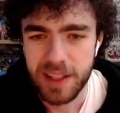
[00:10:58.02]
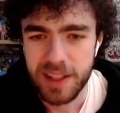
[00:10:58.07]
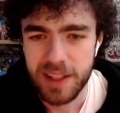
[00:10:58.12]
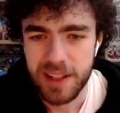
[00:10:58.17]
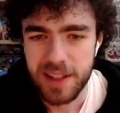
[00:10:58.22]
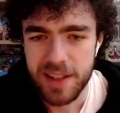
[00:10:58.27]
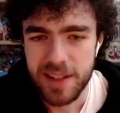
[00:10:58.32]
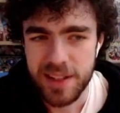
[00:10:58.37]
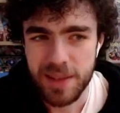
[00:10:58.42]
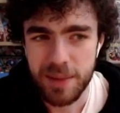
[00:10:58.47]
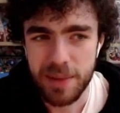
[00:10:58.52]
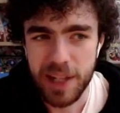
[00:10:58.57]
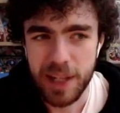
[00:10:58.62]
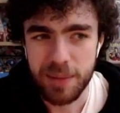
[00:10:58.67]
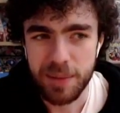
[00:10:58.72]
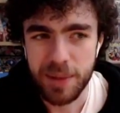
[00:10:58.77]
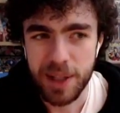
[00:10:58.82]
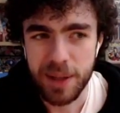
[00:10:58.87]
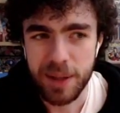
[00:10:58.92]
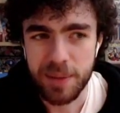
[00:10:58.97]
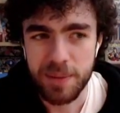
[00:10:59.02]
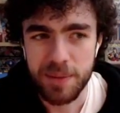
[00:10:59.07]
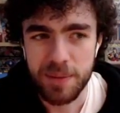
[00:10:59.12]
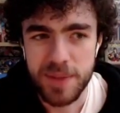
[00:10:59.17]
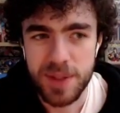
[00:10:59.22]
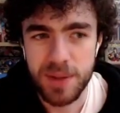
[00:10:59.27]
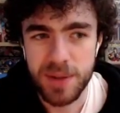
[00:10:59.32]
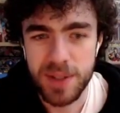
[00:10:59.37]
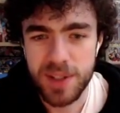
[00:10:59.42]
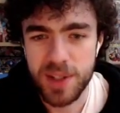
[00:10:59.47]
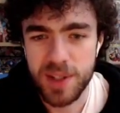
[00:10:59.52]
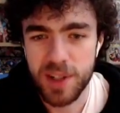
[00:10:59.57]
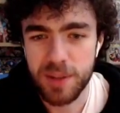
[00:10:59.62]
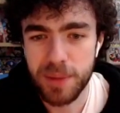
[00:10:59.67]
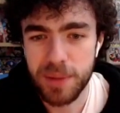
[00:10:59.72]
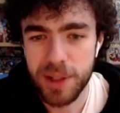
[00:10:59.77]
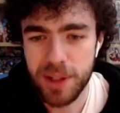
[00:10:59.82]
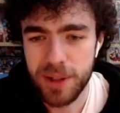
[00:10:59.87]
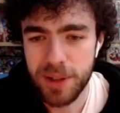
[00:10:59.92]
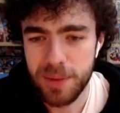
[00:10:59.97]
Summon out my Swordsoul of
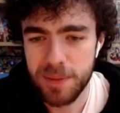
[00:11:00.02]
Mo.